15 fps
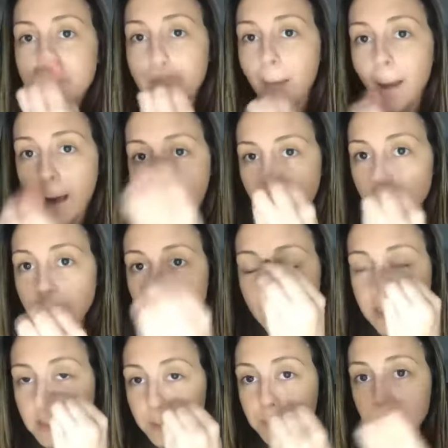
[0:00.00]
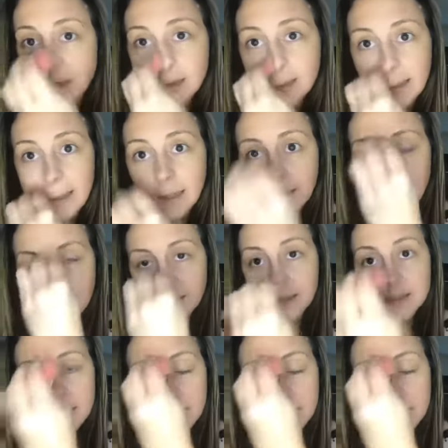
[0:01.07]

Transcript: Um, it's really like that's